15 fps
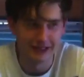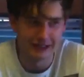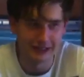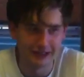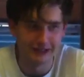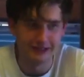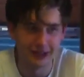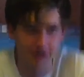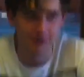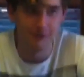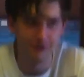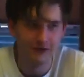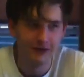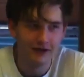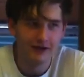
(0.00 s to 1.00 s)
he can shoot
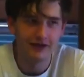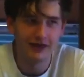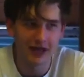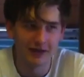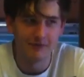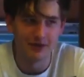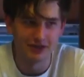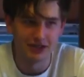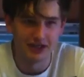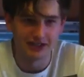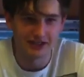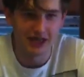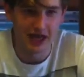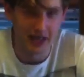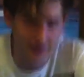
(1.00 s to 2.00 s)

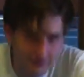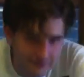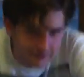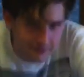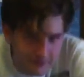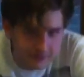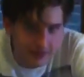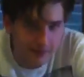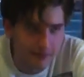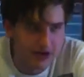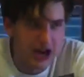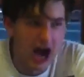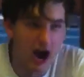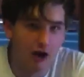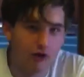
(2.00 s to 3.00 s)
thingamajigs at it,
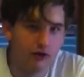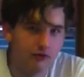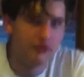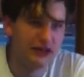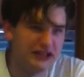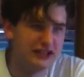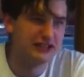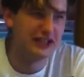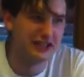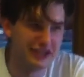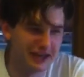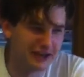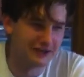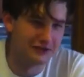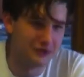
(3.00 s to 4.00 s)
but no, this is
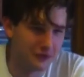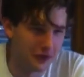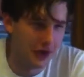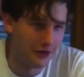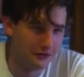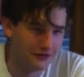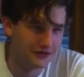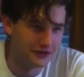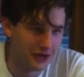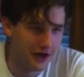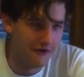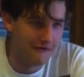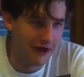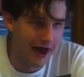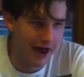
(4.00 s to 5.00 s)
a controlled
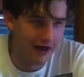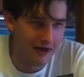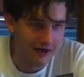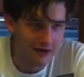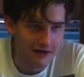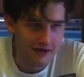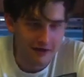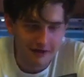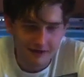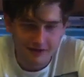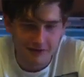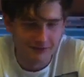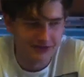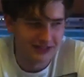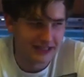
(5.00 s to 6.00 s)
survey.
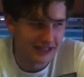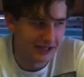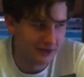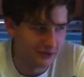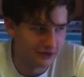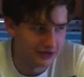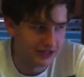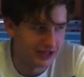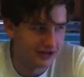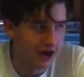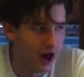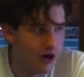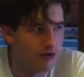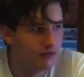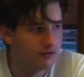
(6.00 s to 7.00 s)
Sick of your shit.
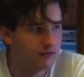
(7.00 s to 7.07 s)
No.